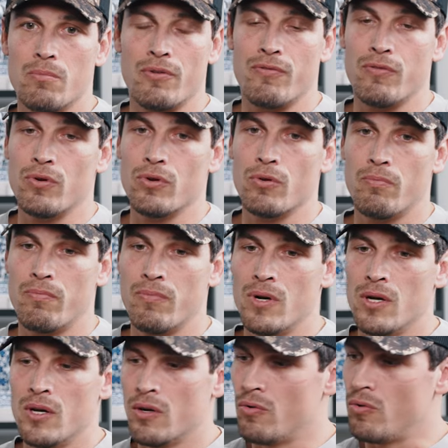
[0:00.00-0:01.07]
before you're
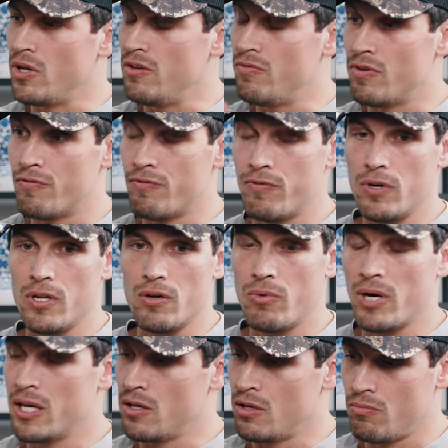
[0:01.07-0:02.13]
even fully
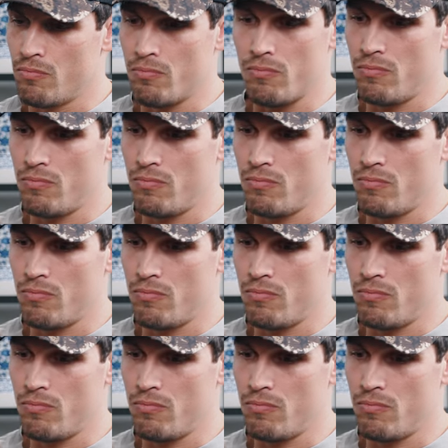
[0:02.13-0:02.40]
awake.